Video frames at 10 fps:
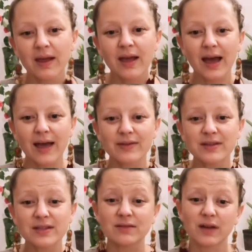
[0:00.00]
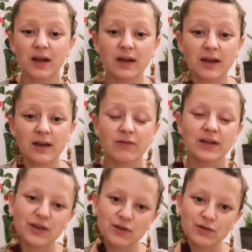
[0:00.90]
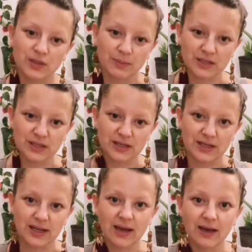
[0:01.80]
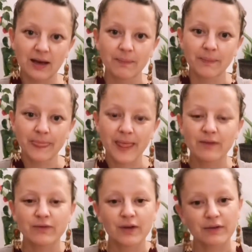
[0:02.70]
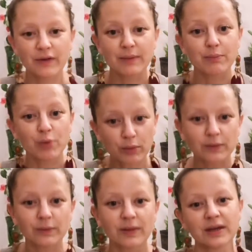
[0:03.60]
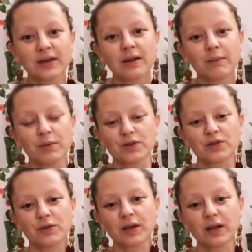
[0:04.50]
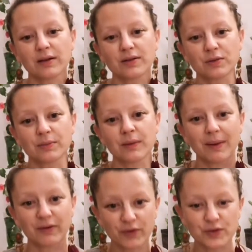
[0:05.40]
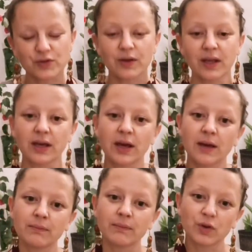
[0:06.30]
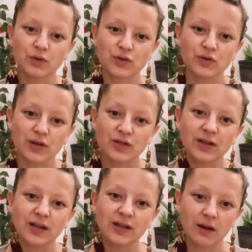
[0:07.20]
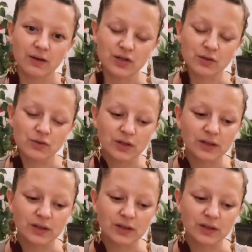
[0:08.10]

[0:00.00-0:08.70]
And this is a really huge subject, actually, and very, very important within a Montessori classroom about fostering concentration in young children.